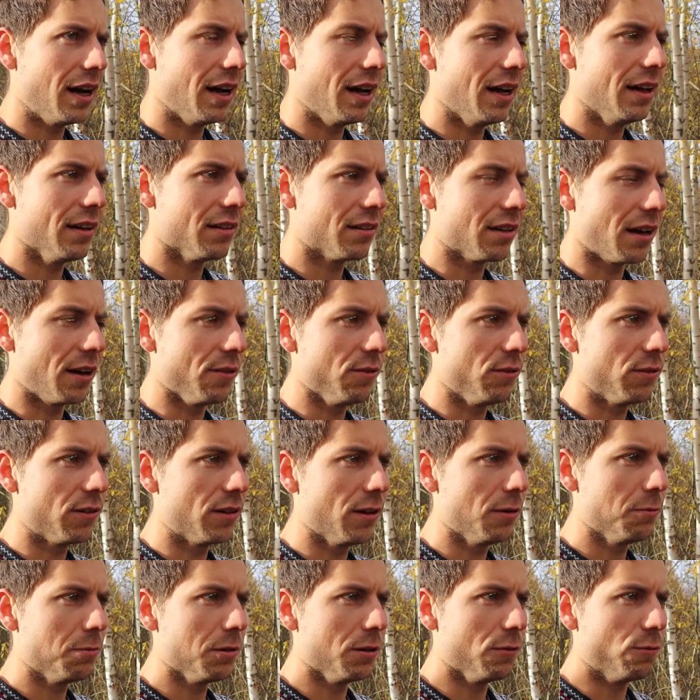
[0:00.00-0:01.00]
as I've
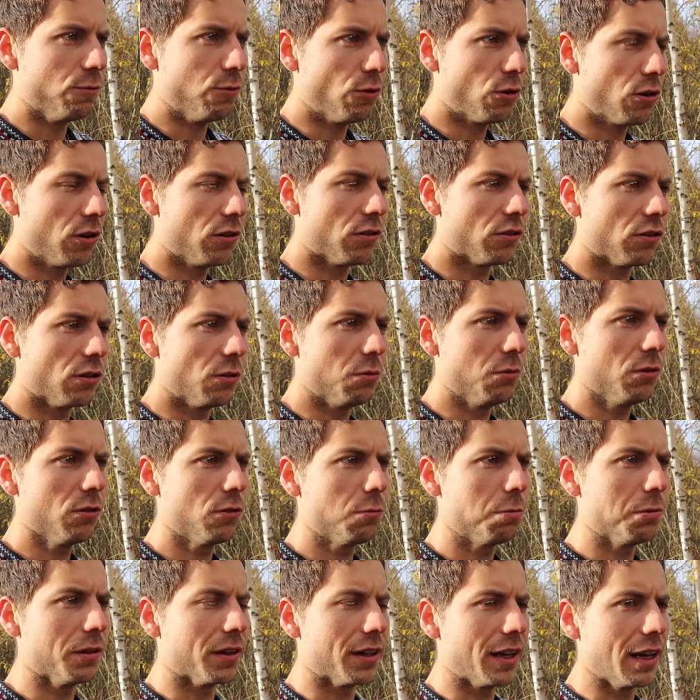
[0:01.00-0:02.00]
said before, it's
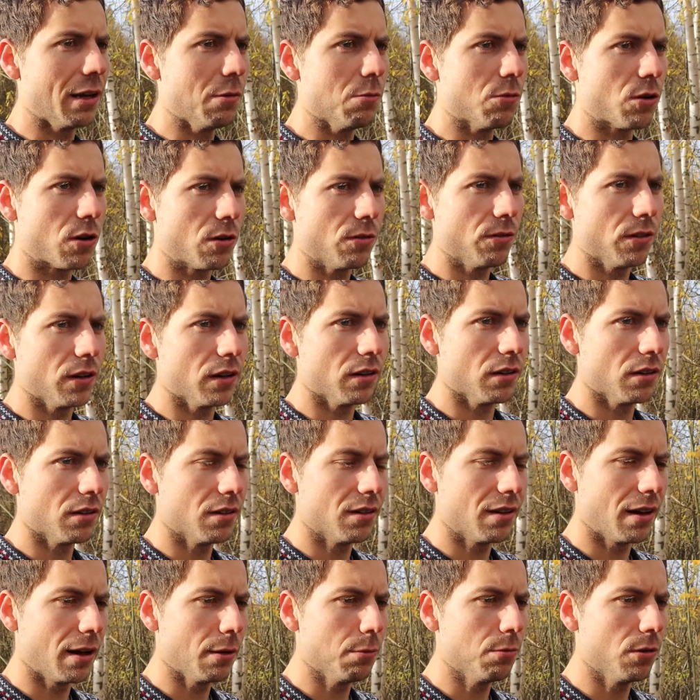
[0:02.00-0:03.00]
almost became more of a
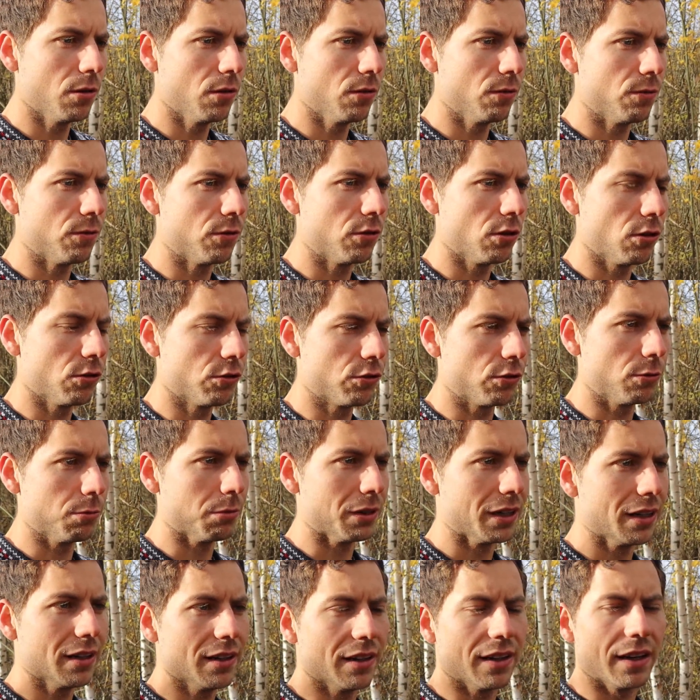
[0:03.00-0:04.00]
type of social
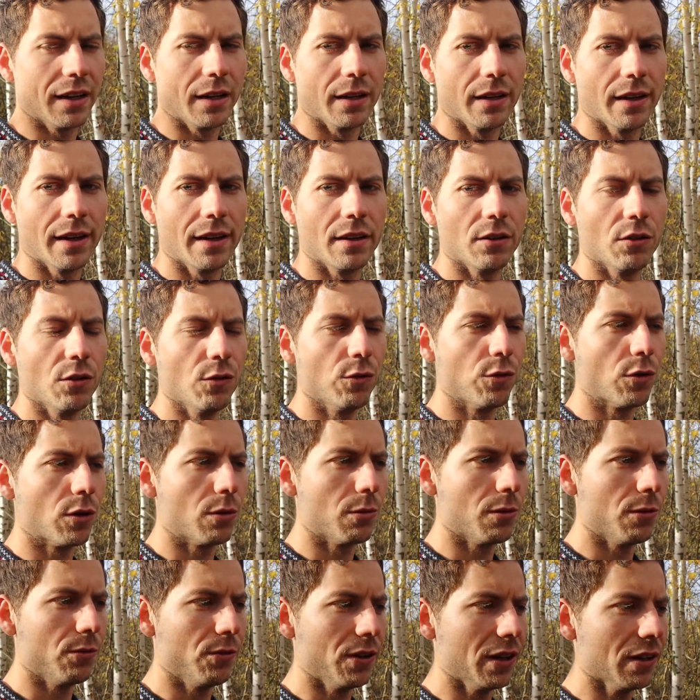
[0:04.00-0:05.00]
media, a new
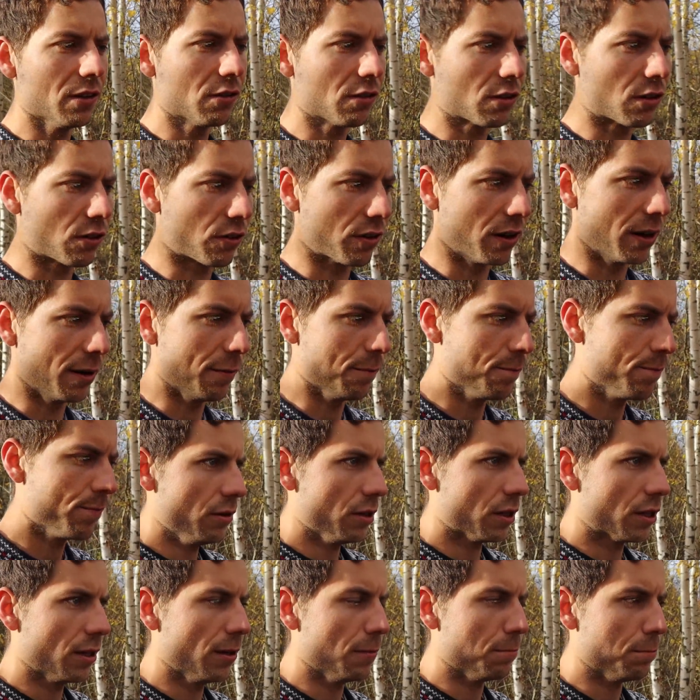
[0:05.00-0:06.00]
form of Instagram.
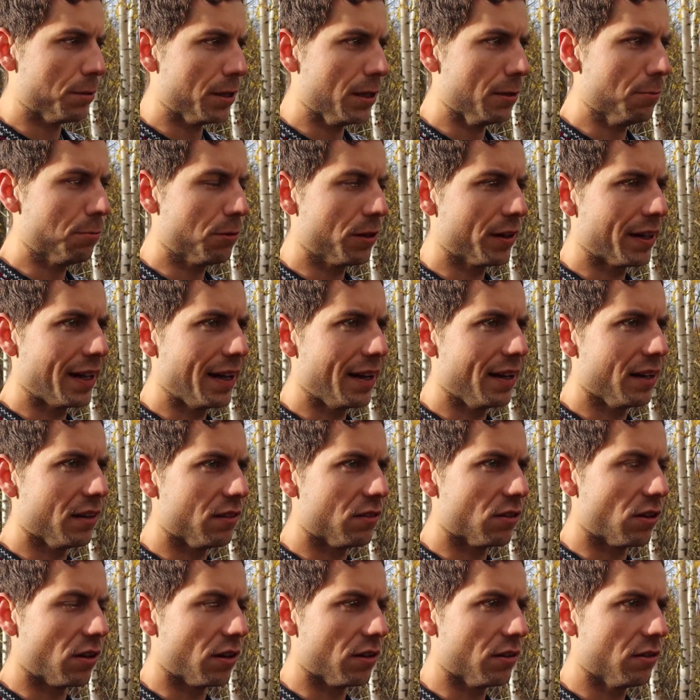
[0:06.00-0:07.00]
The people that it
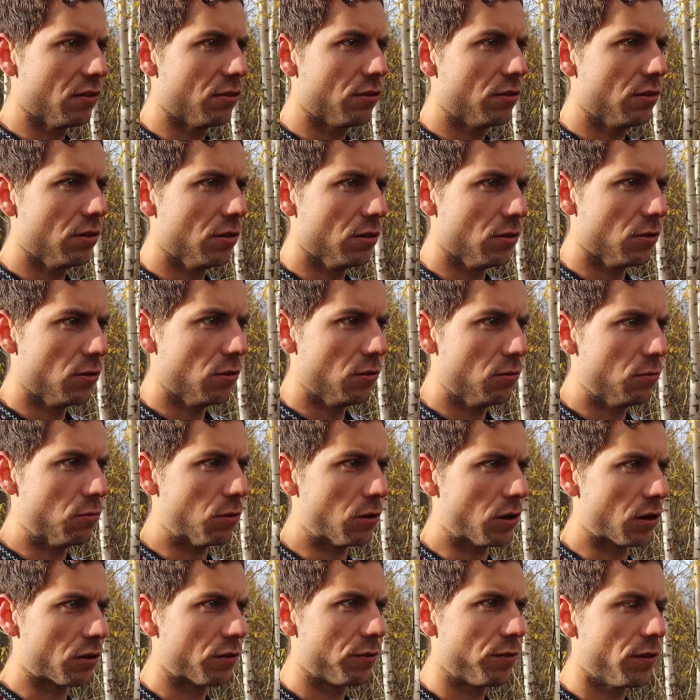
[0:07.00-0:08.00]
does
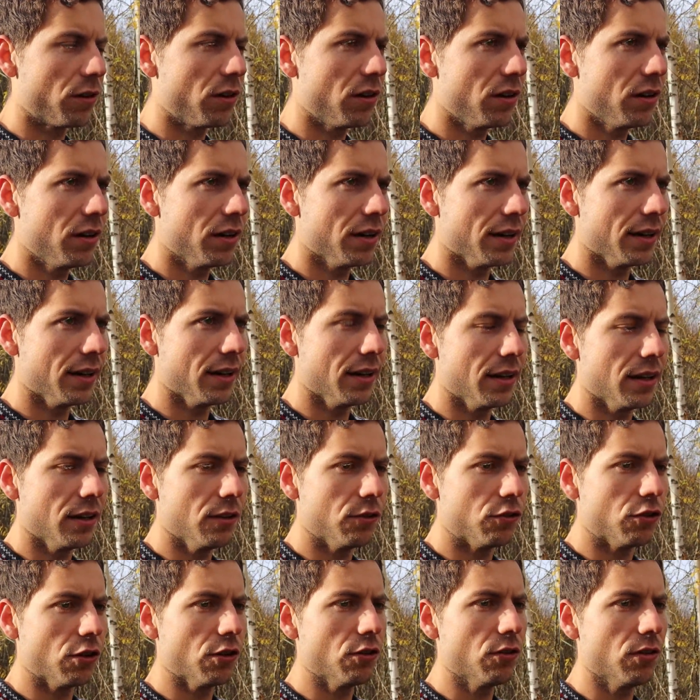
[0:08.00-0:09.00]
work for, it
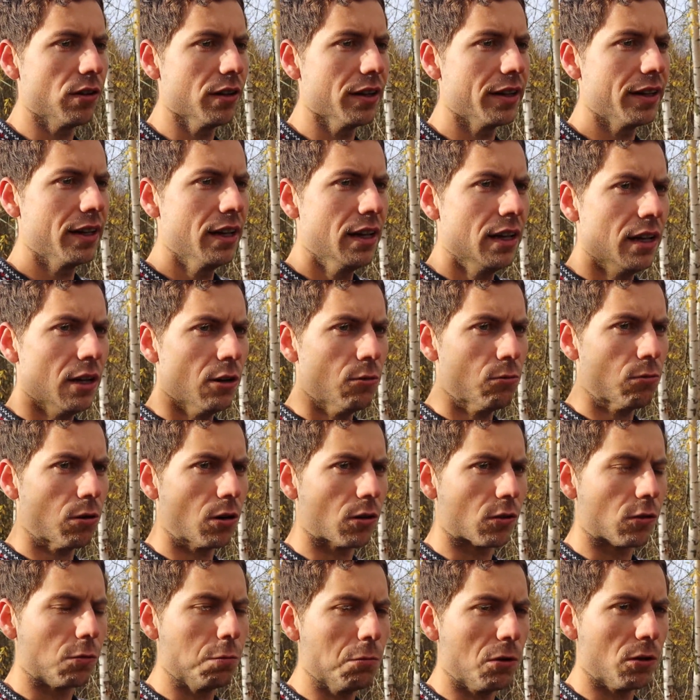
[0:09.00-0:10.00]
generally
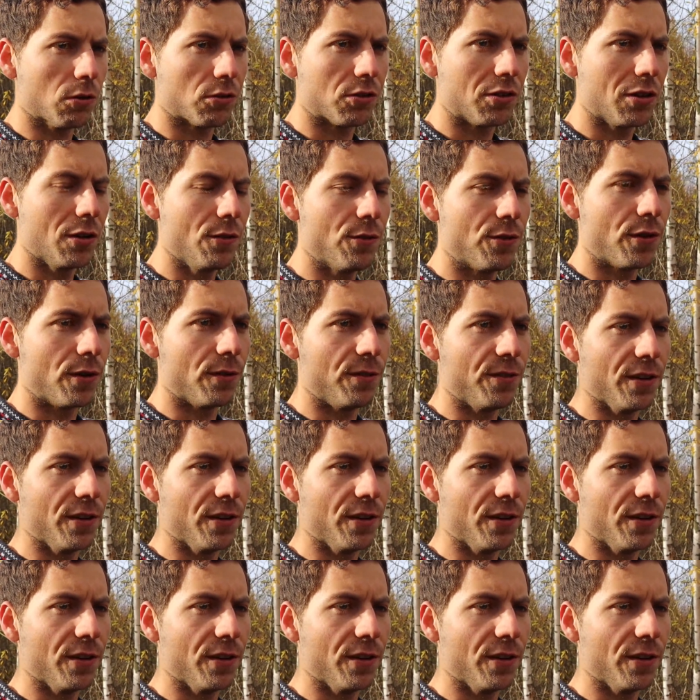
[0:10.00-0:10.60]
works mostly for